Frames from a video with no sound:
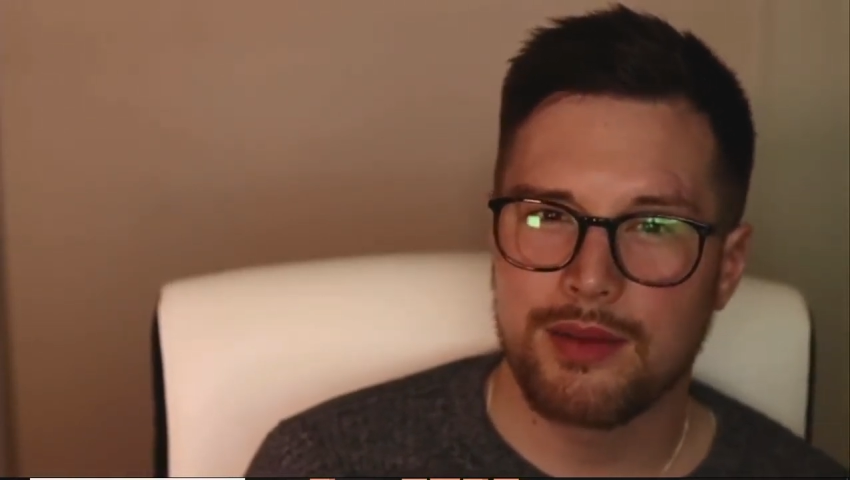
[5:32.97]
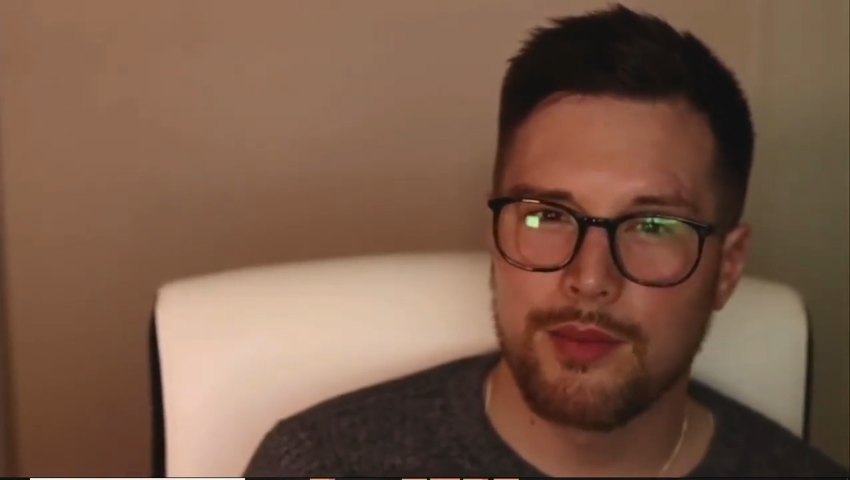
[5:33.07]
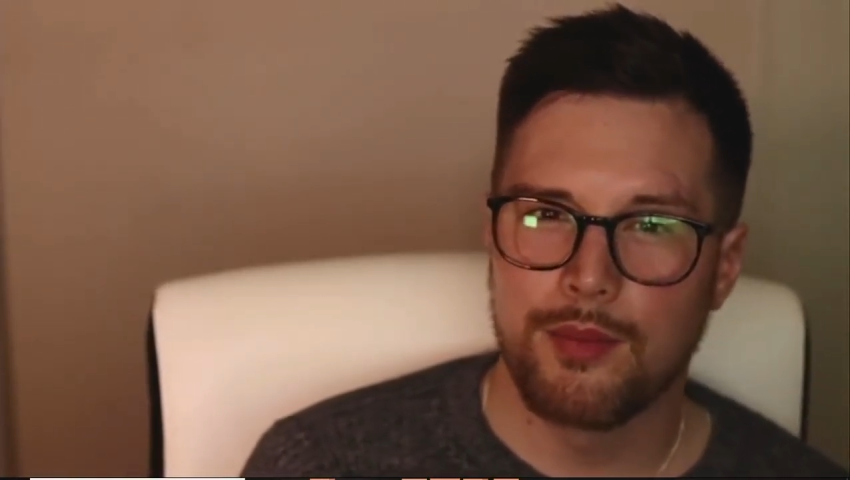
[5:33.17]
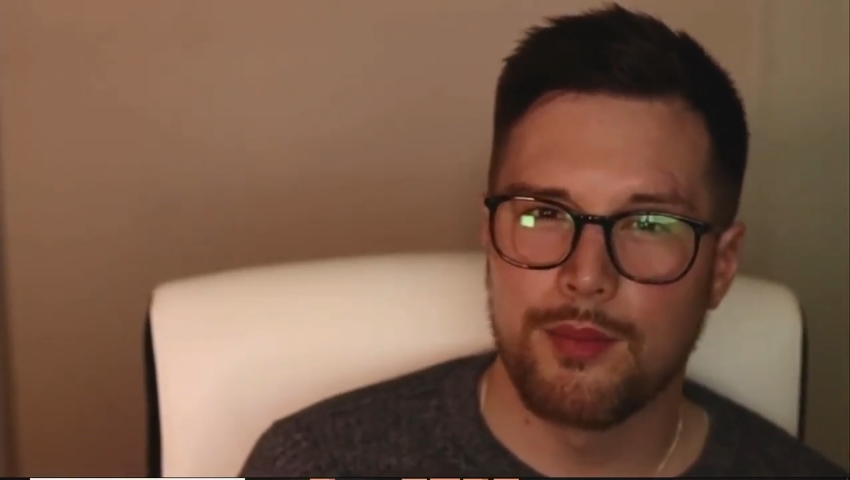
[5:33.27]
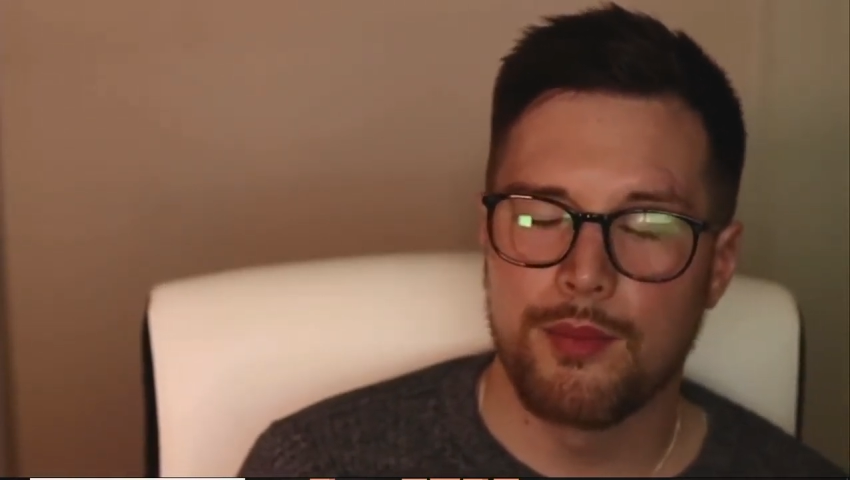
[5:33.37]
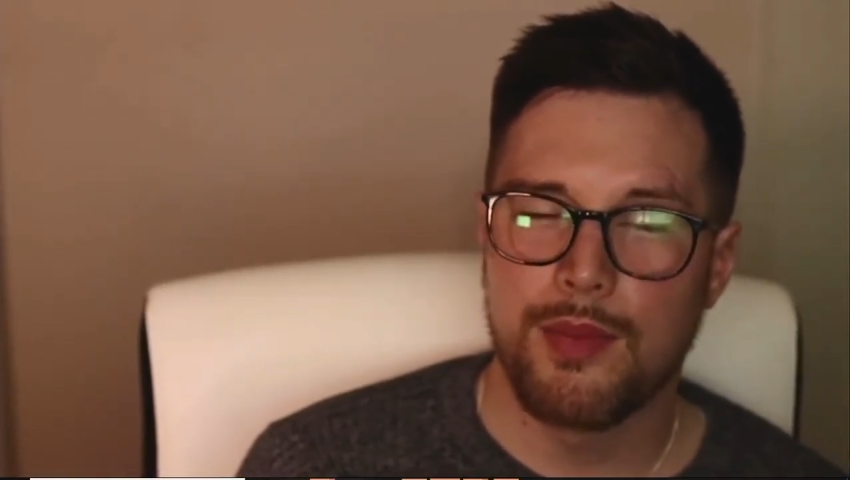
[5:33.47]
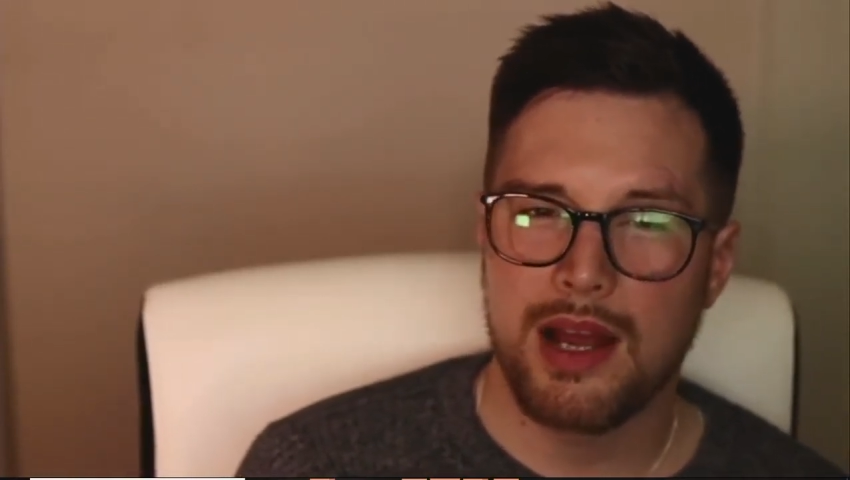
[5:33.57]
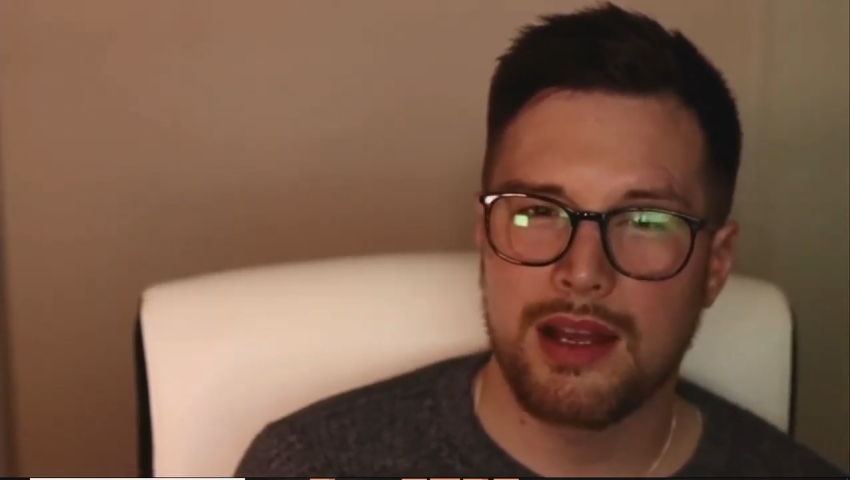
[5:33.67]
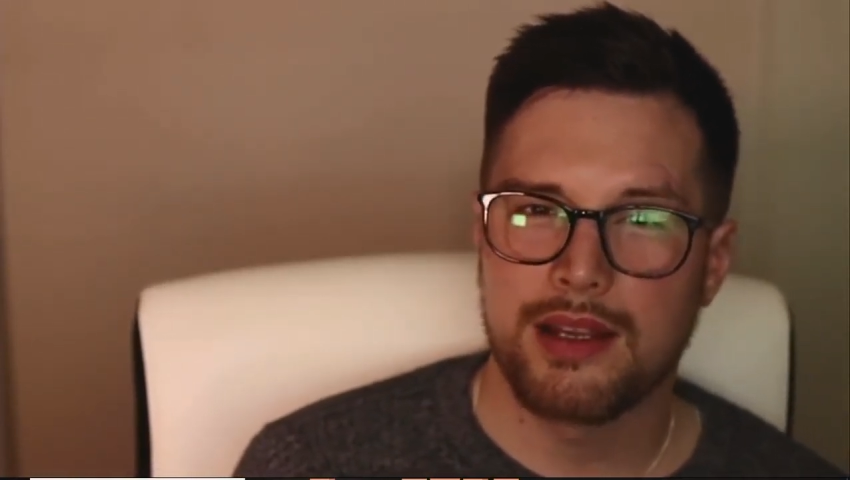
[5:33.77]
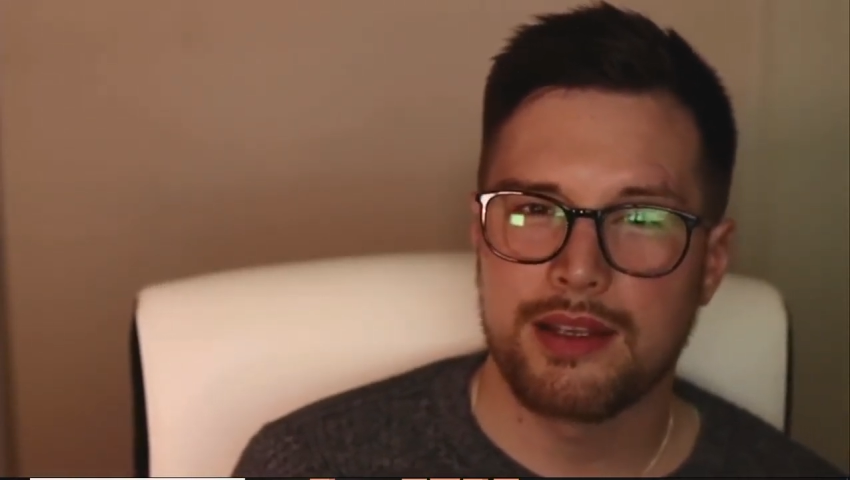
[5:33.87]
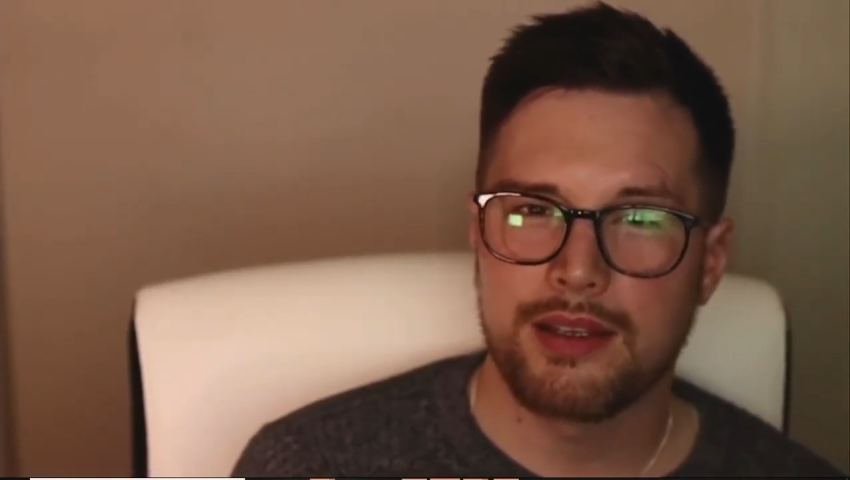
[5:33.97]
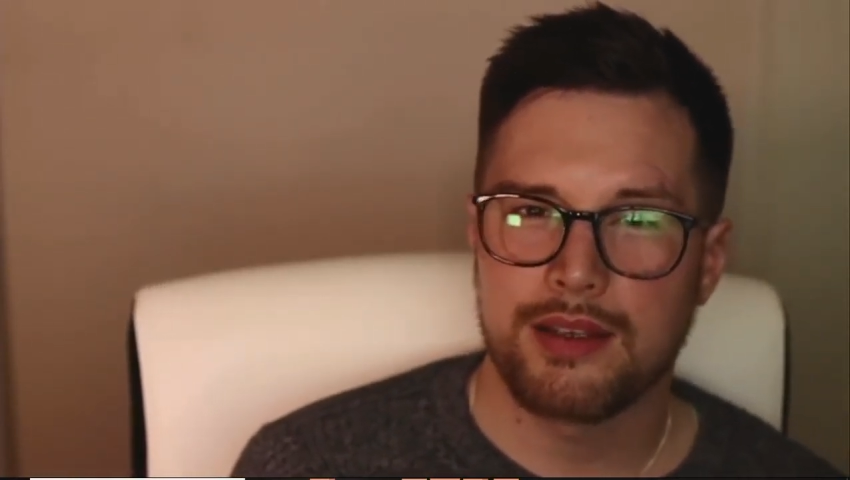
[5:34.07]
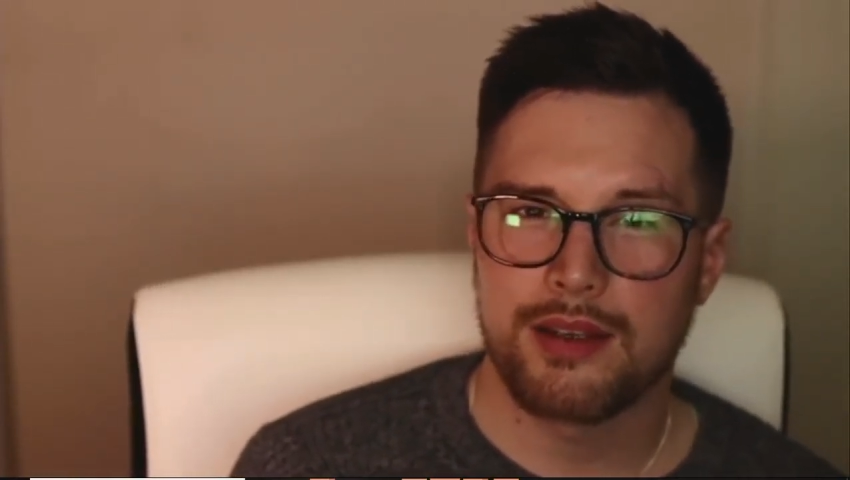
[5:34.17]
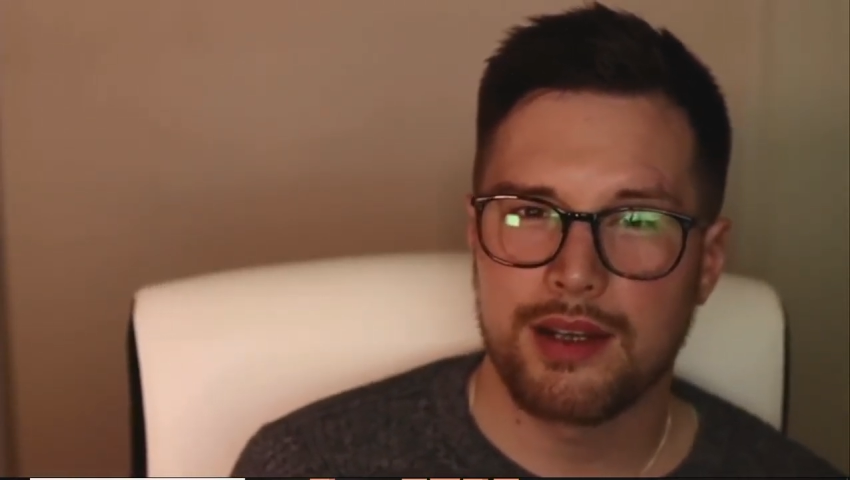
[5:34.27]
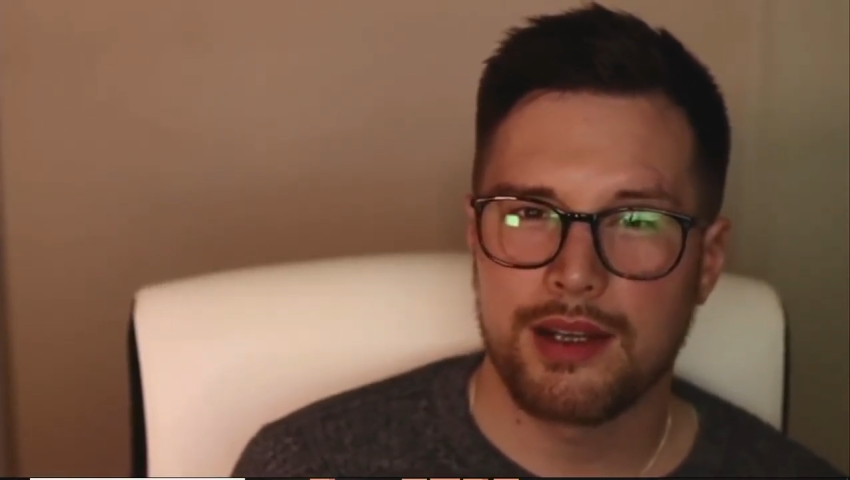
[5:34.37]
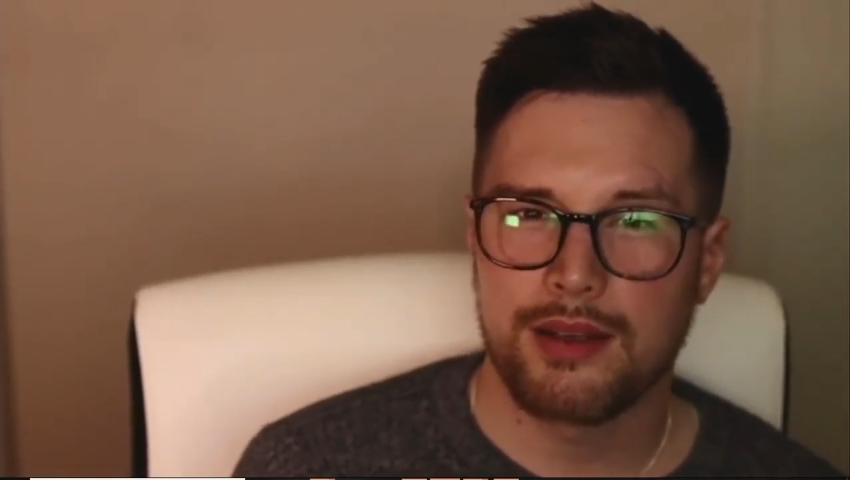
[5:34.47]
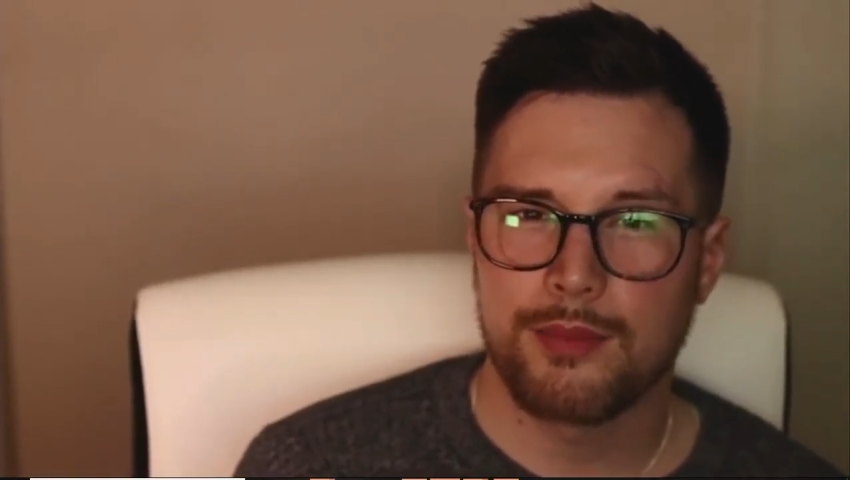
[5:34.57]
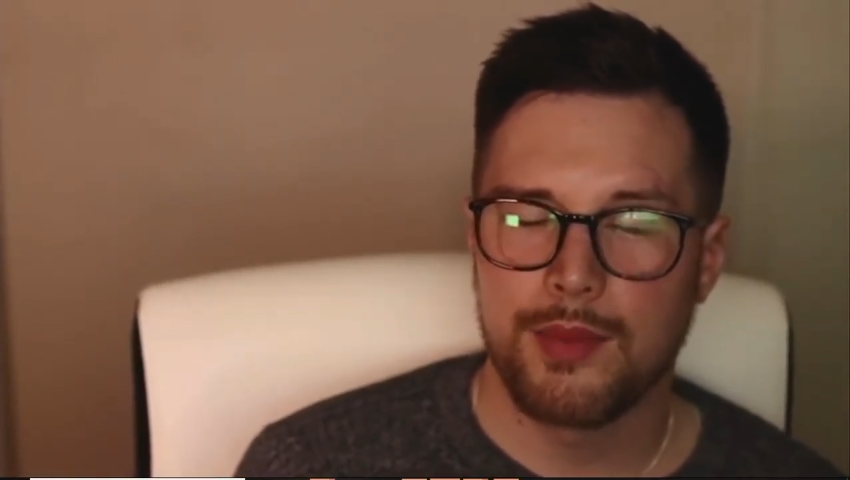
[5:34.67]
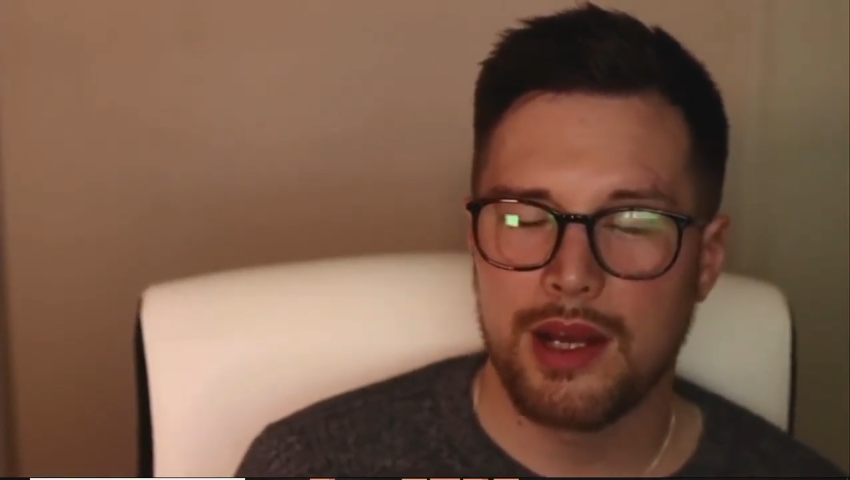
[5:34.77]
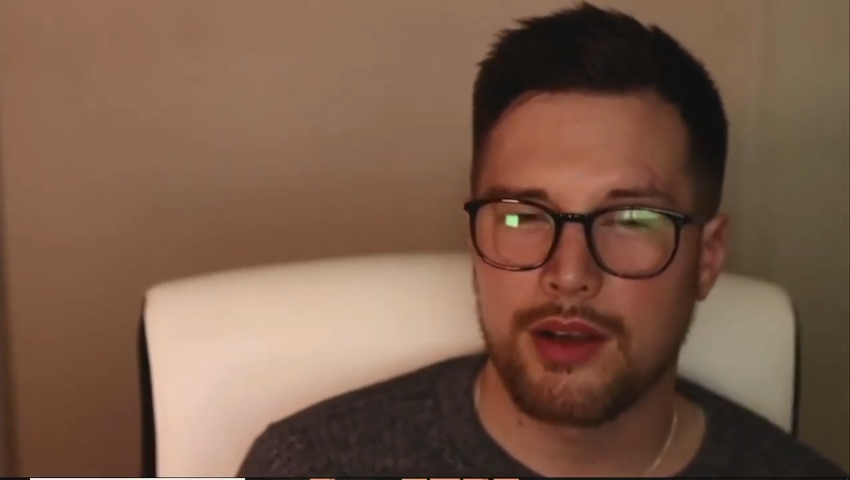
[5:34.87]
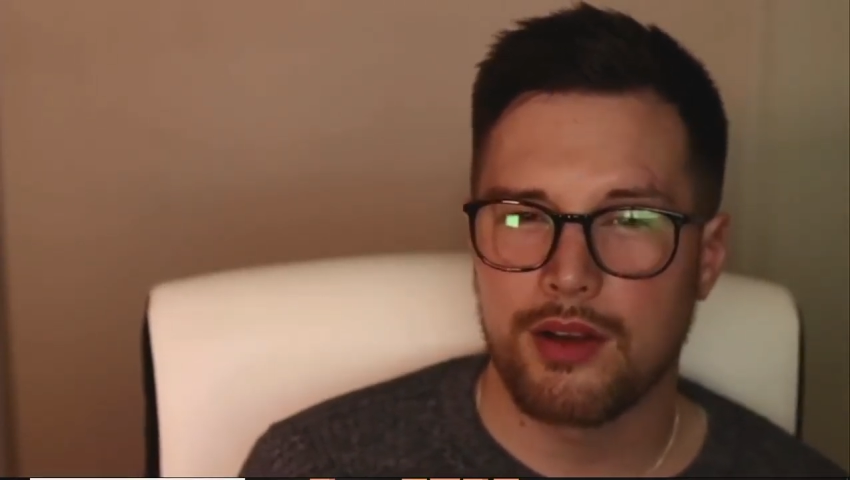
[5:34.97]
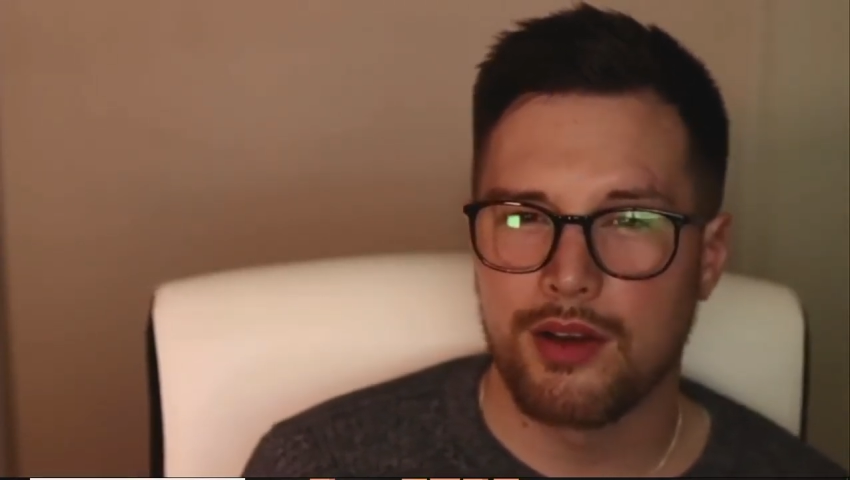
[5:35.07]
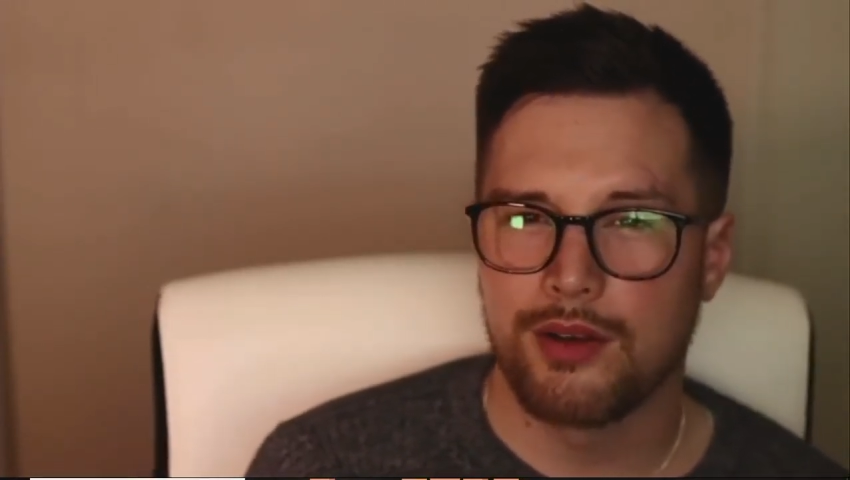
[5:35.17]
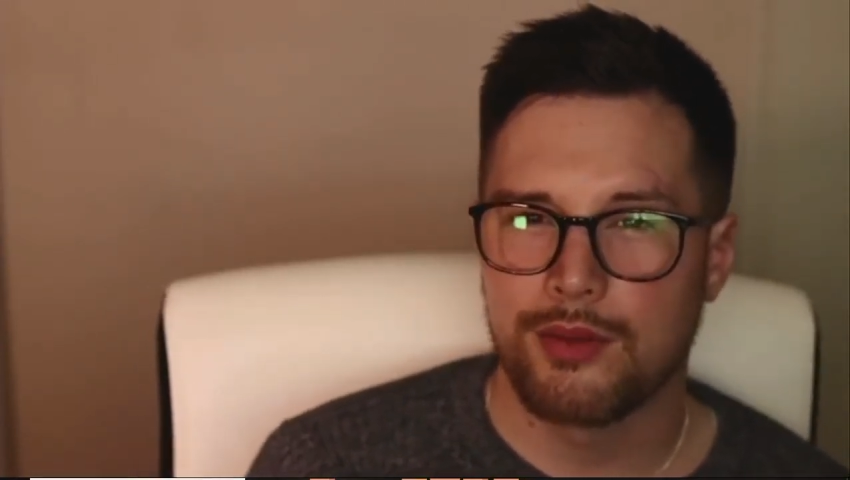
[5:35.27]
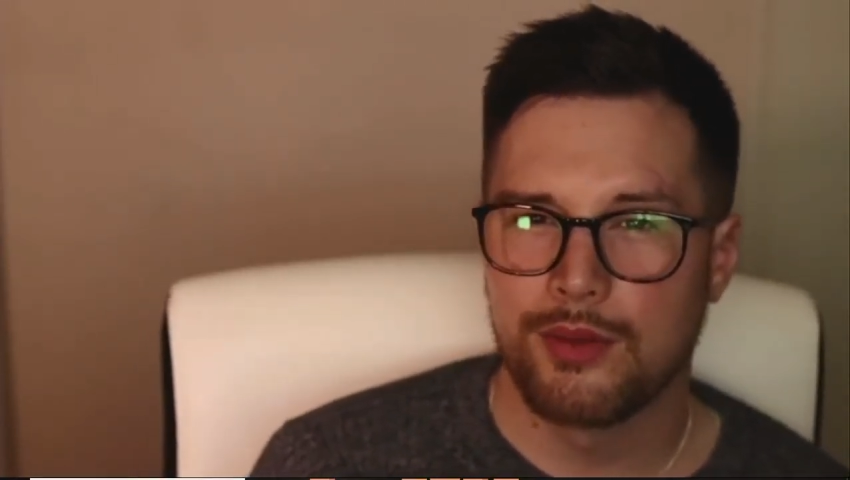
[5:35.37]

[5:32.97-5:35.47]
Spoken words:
met a girl